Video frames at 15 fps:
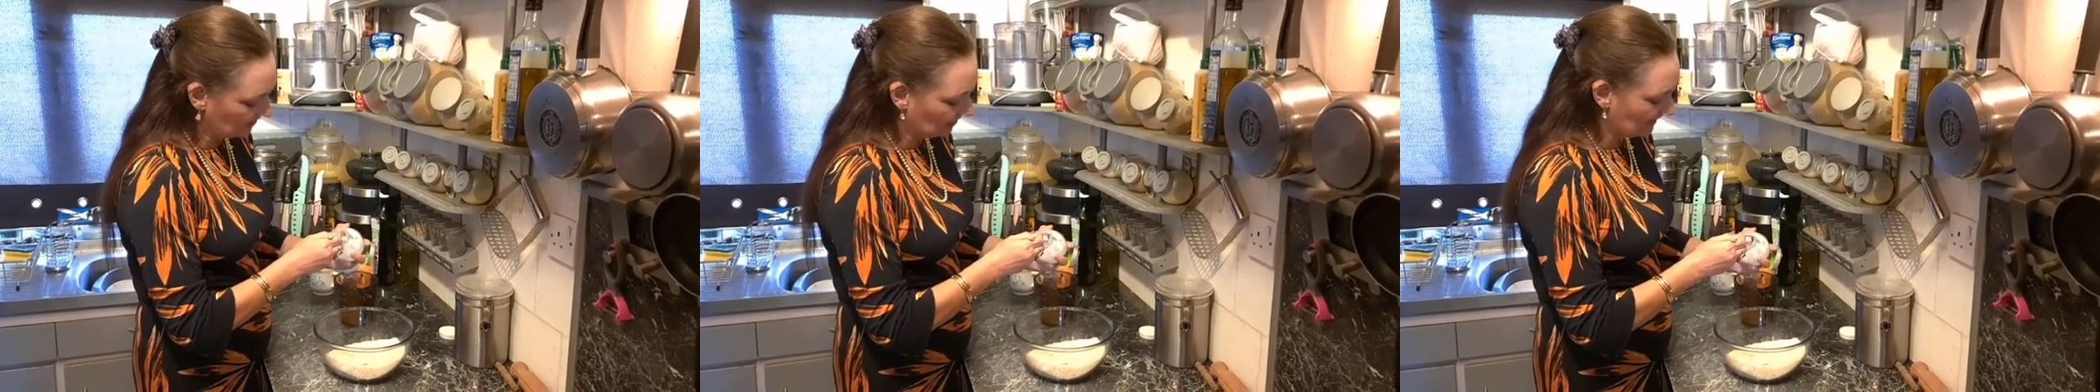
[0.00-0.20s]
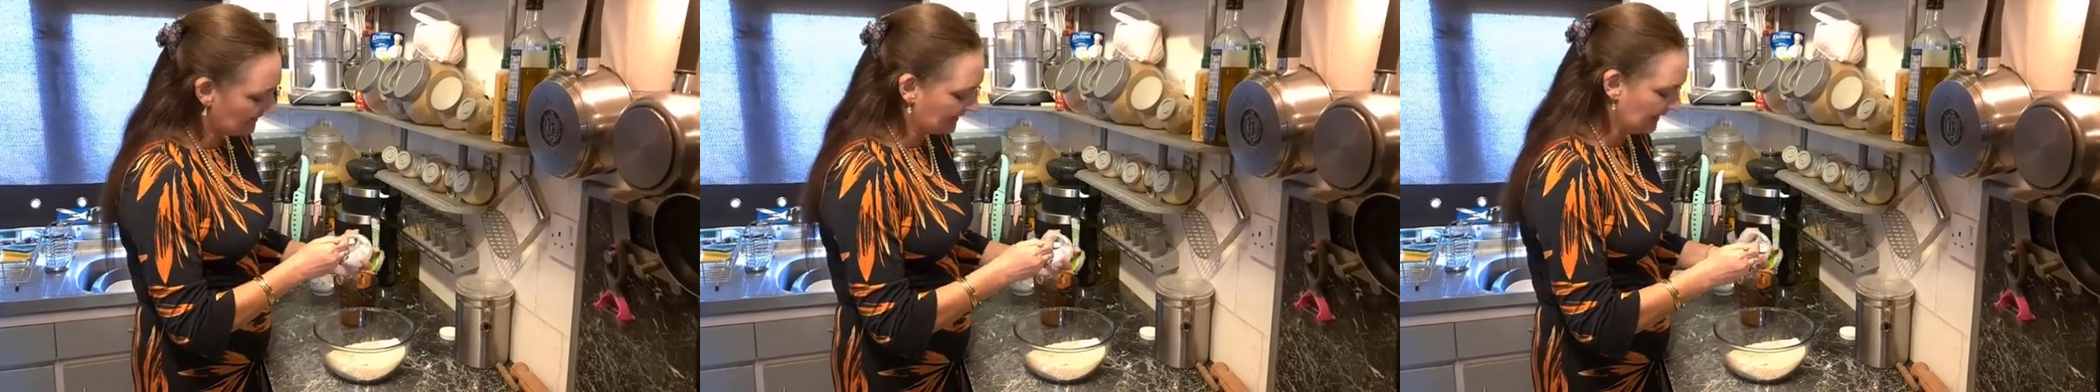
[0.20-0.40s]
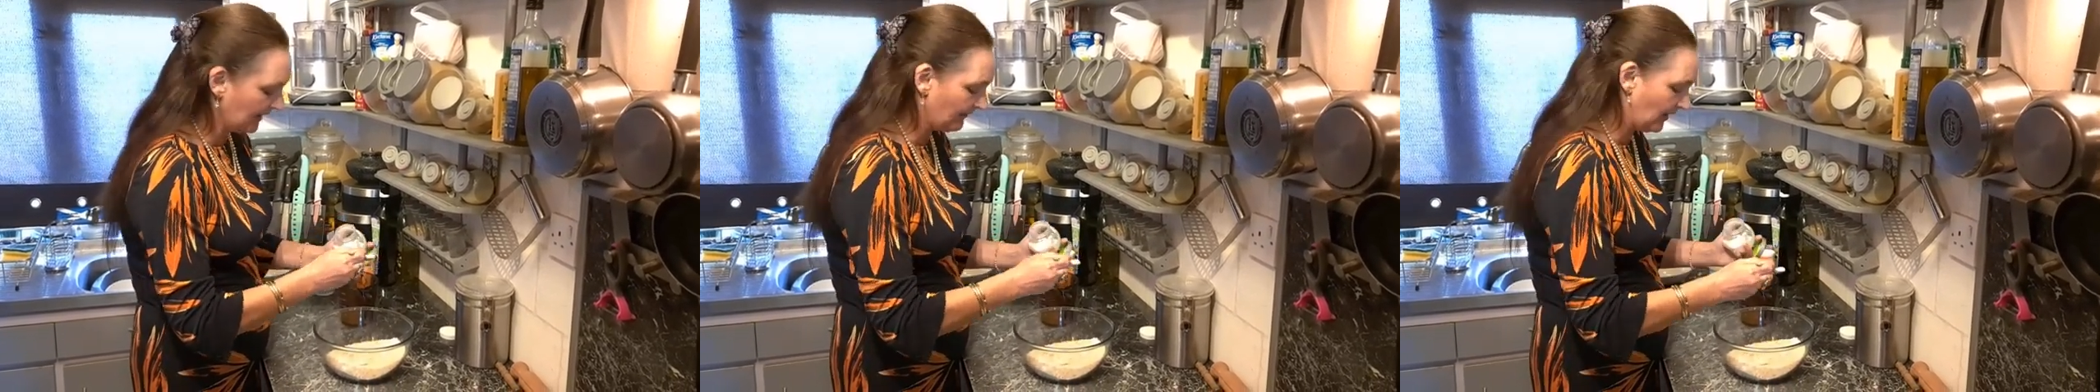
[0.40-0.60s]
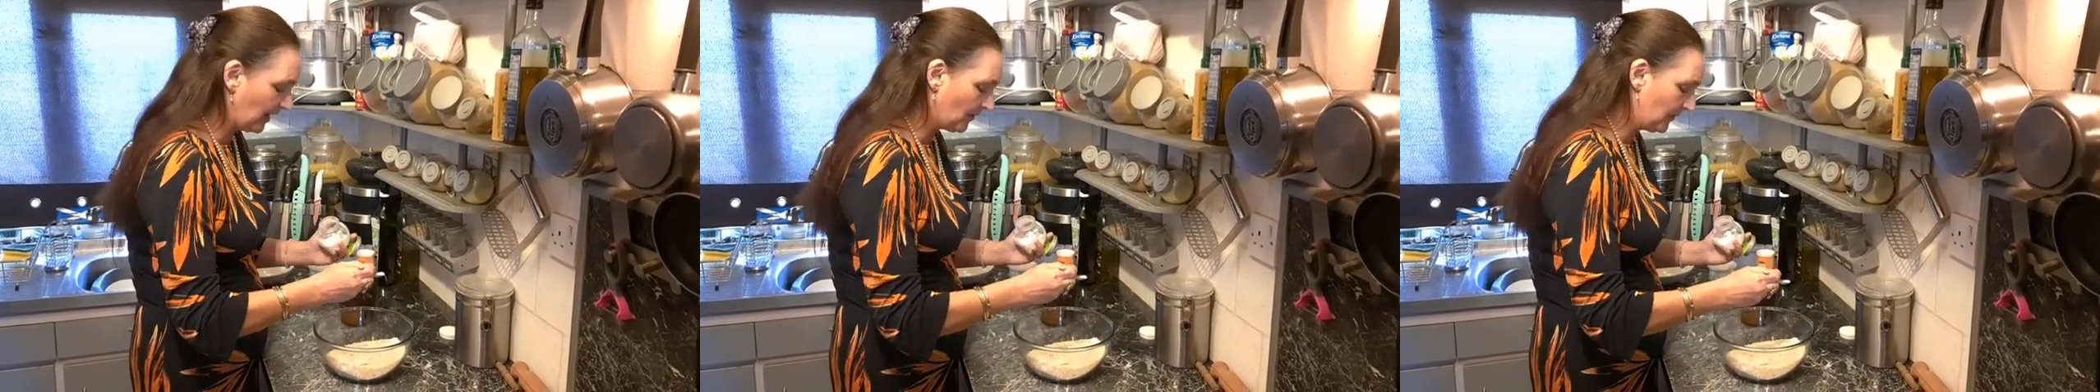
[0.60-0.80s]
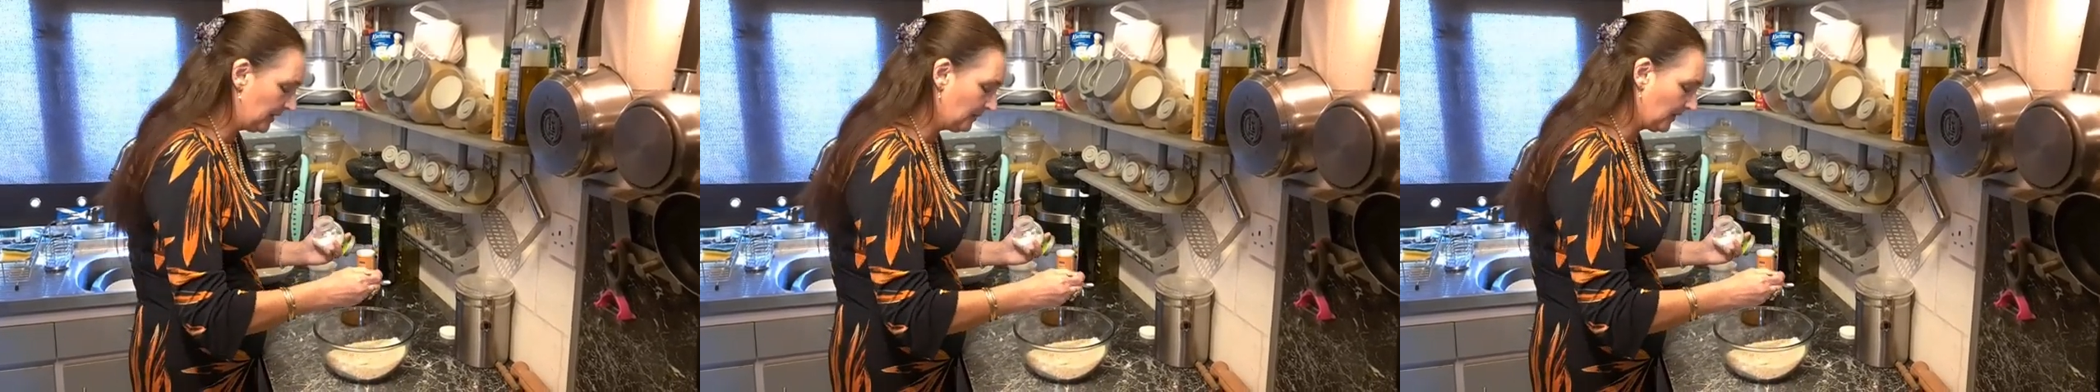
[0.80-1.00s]
just to give it a
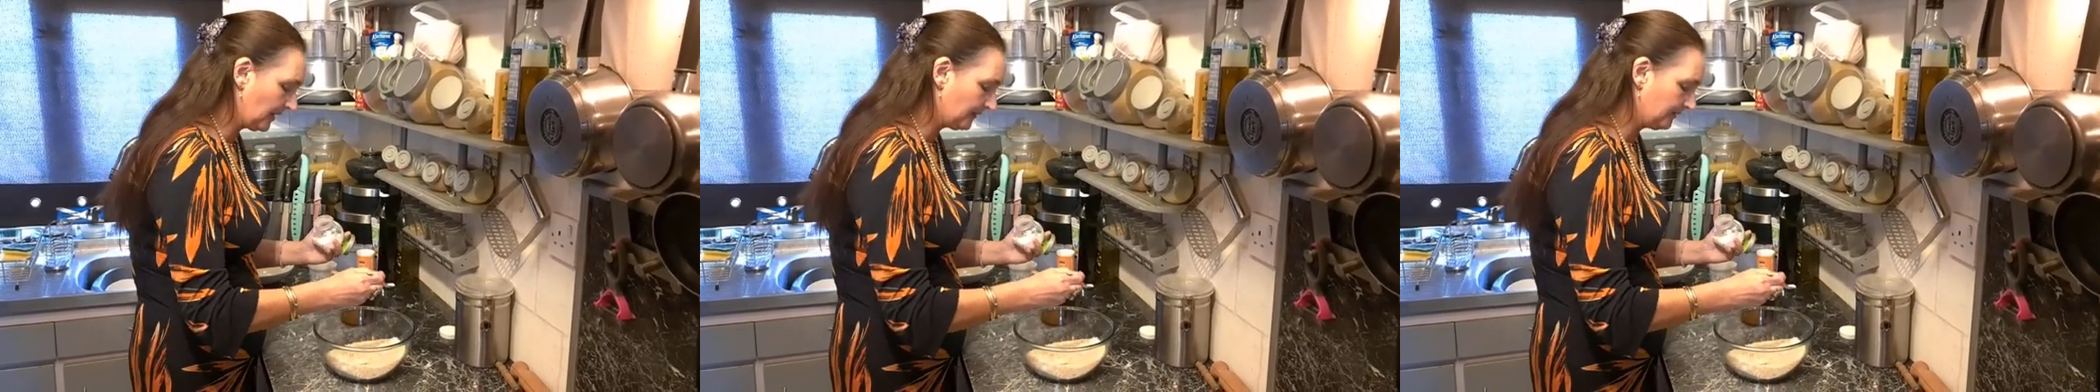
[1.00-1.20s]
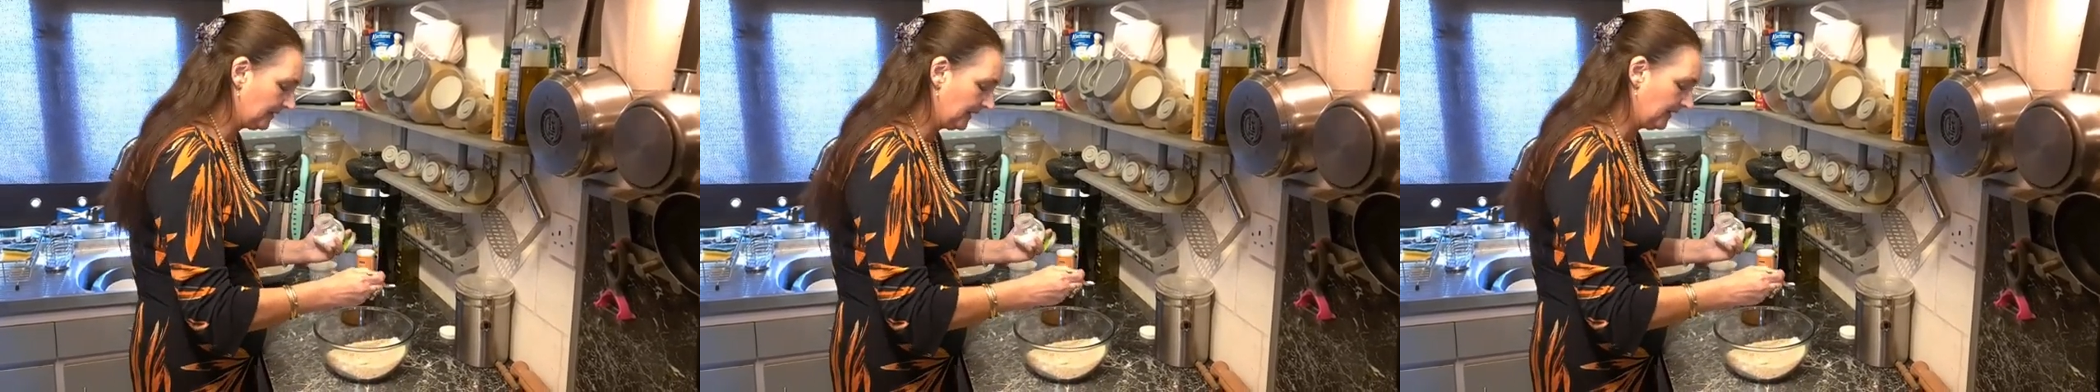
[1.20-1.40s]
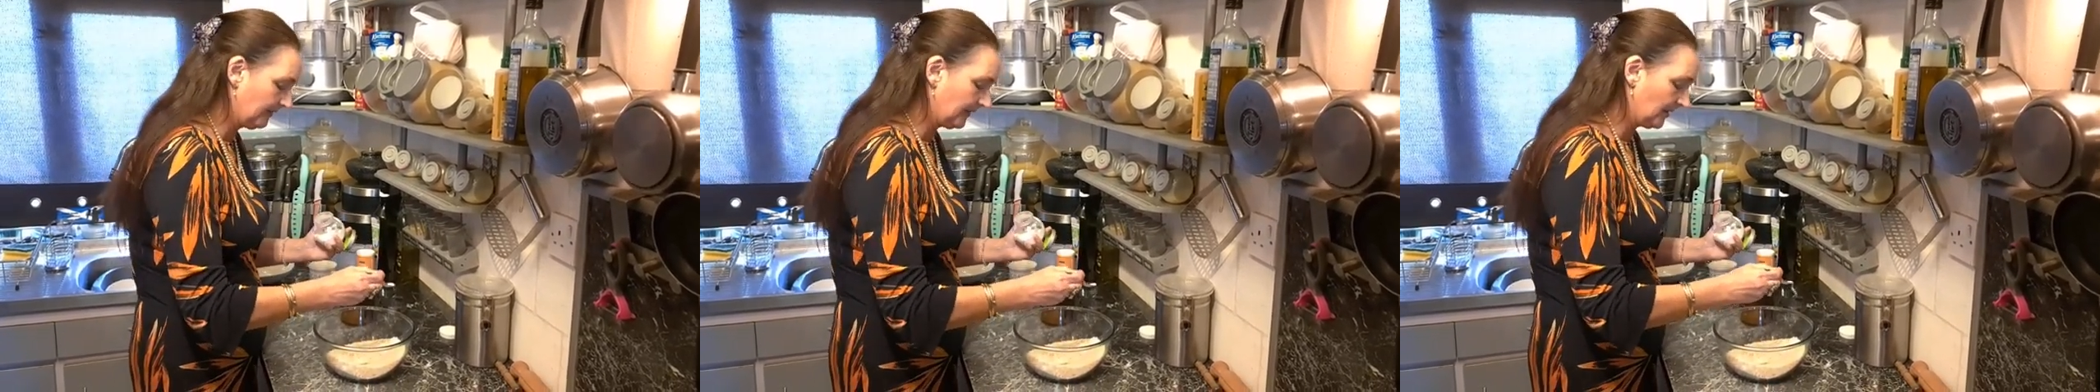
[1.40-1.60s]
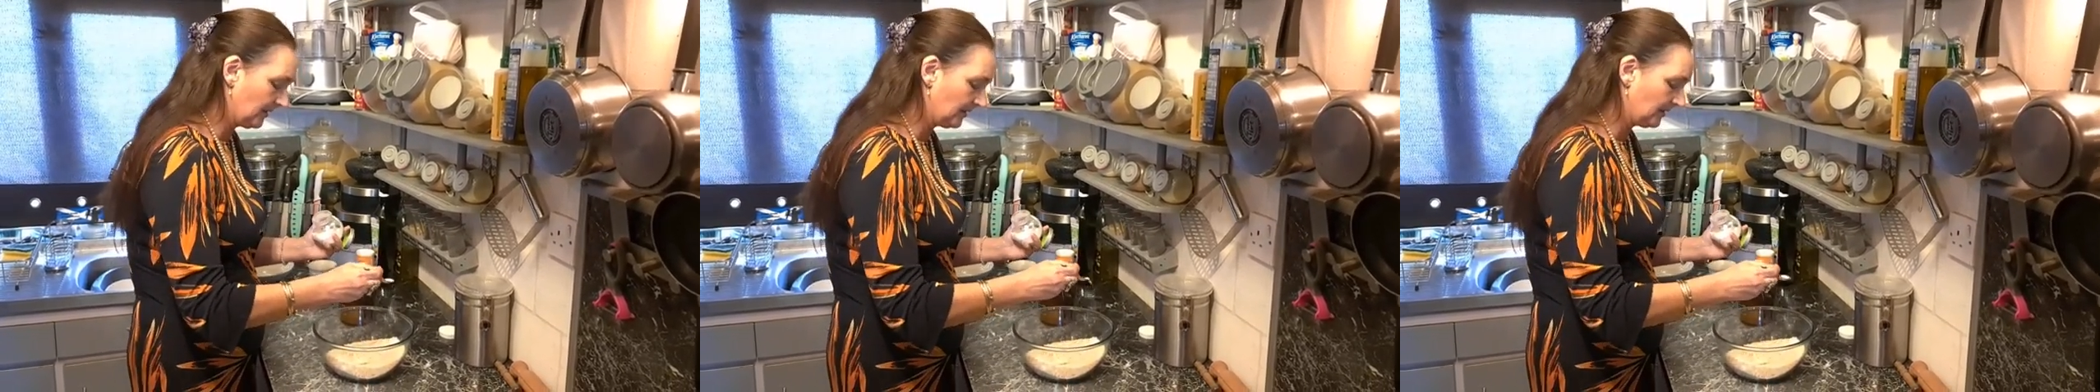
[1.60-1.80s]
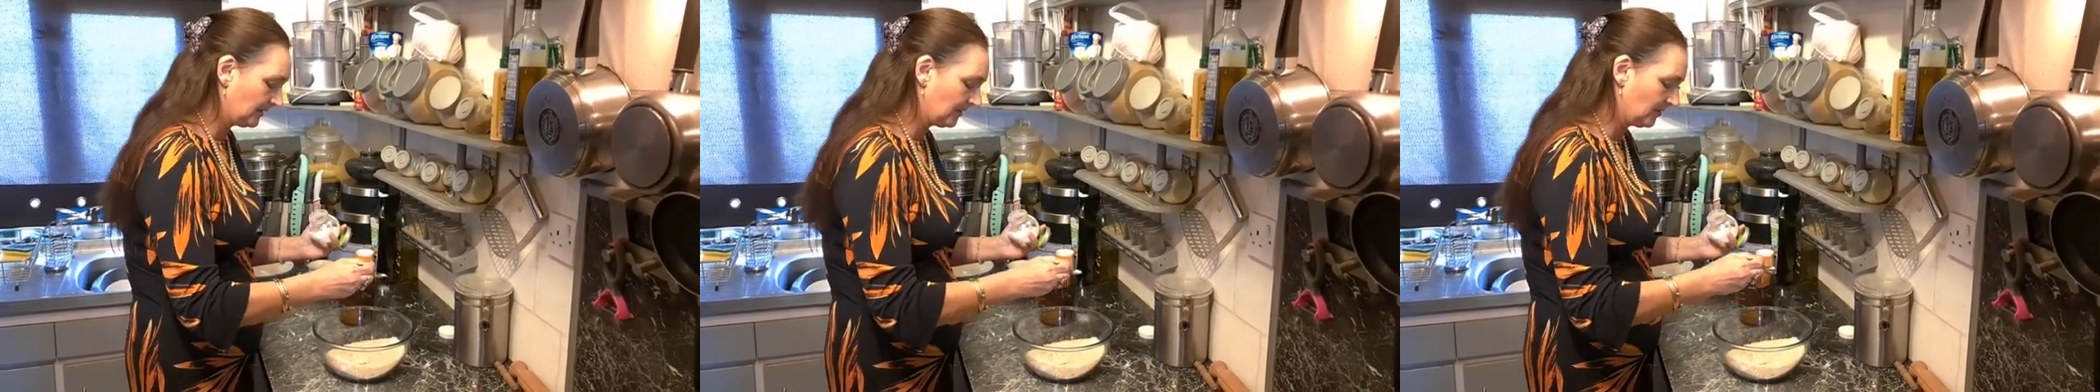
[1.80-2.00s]
wee bit of flavour,
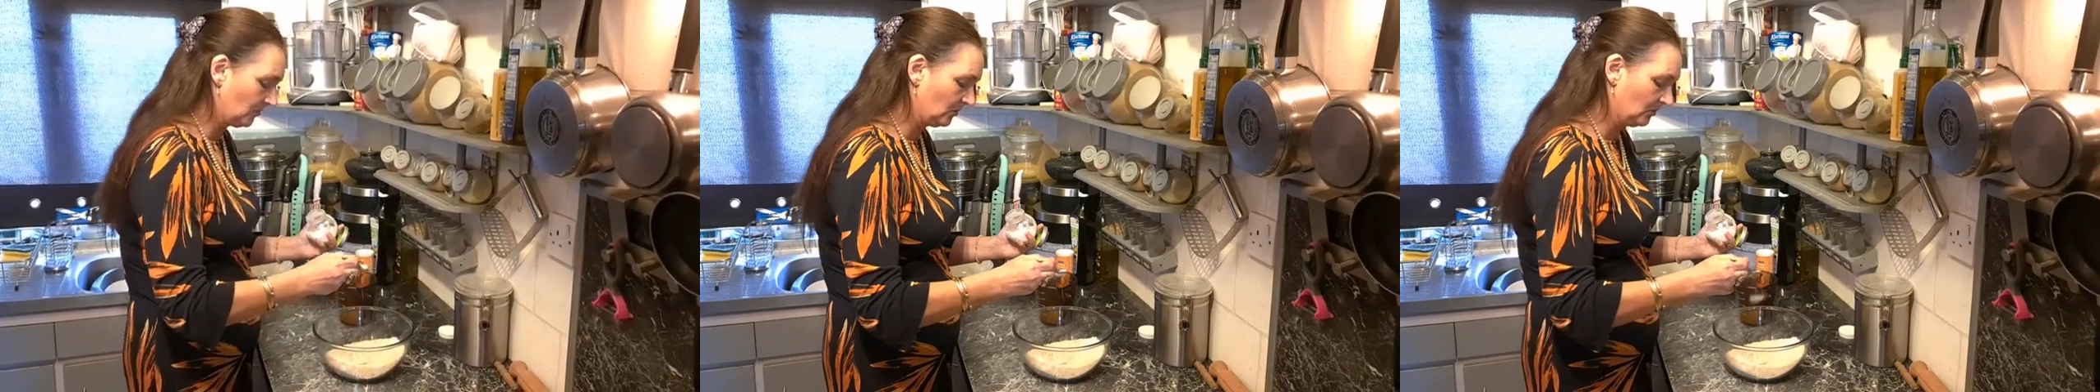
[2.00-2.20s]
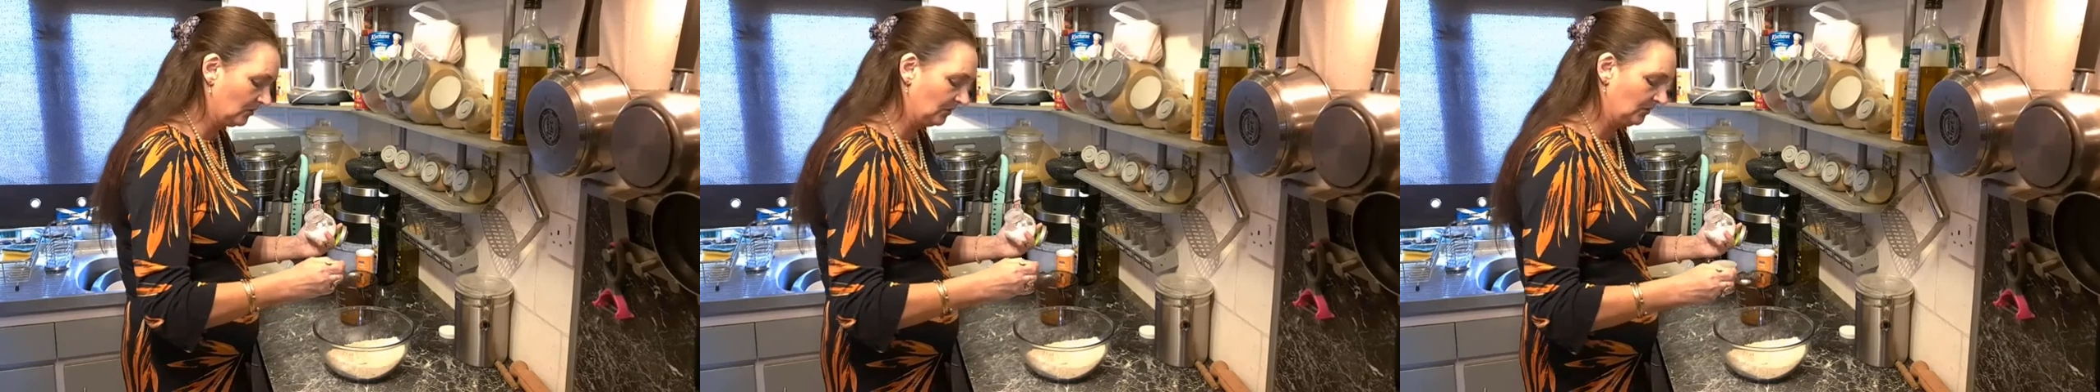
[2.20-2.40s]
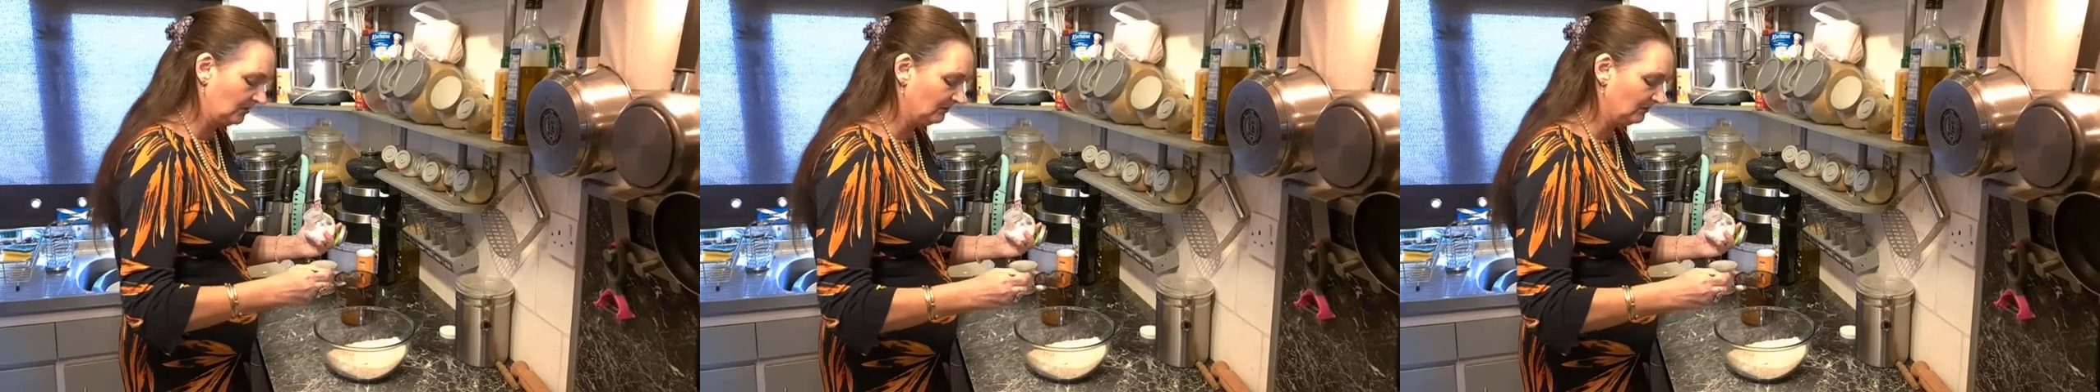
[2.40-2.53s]
so